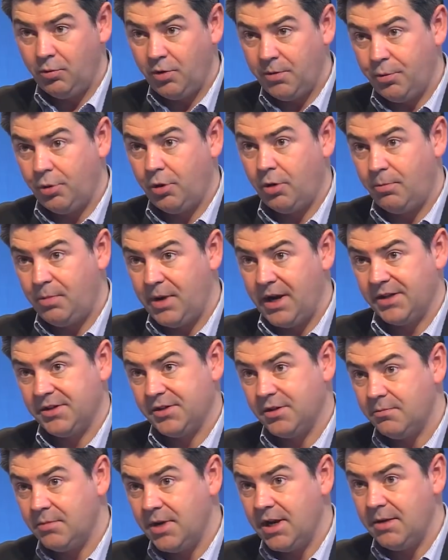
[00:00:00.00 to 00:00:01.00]
report back to
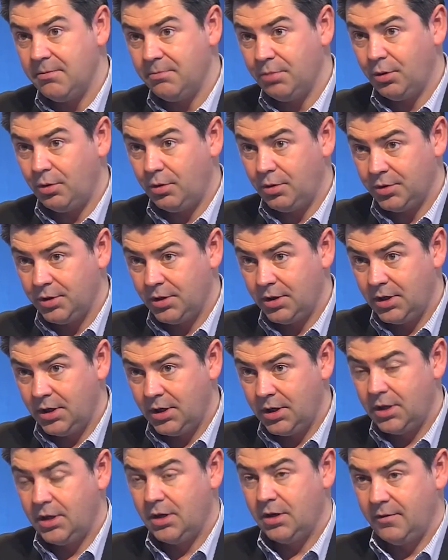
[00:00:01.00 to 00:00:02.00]
the main board
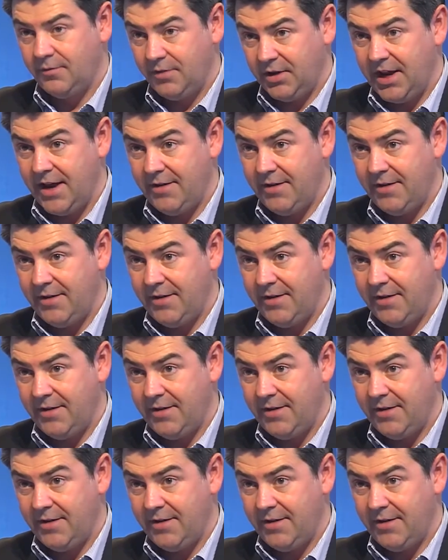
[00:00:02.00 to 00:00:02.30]
of the